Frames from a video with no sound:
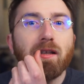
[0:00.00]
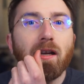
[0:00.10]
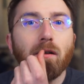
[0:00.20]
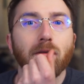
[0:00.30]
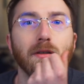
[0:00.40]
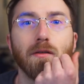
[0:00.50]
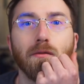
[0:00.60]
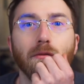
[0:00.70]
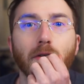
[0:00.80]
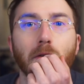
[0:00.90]
Towns
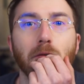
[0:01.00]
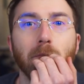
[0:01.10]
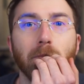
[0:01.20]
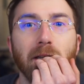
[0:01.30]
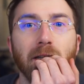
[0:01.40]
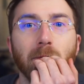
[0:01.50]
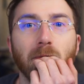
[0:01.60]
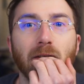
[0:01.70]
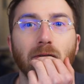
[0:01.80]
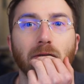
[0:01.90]
do low to
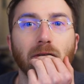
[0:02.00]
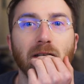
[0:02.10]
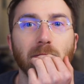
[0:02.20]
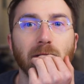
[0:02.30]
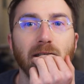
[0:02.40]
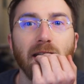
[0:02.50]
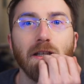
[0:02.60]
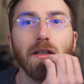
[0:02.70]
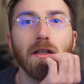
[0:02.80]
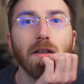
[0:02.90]
medium level of
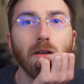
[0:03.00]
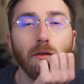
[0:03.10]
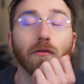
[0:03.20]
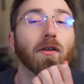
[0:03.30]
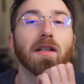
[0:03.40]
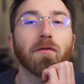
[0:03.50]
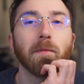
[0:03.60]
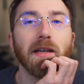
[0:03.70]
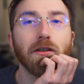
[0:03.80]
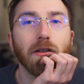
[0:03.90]
transportation or
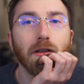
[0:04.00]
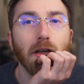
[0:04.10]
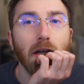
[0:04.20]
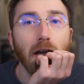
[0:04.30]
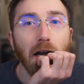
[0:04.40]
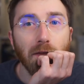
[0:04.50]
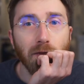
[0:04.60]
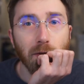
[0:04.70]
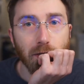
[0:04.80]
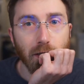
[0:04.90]
transformation
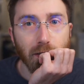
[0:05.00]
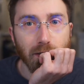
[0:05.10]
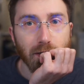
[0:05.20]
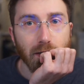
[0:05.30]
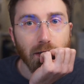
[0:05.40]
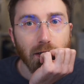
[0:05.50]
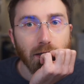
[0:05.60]
of those goods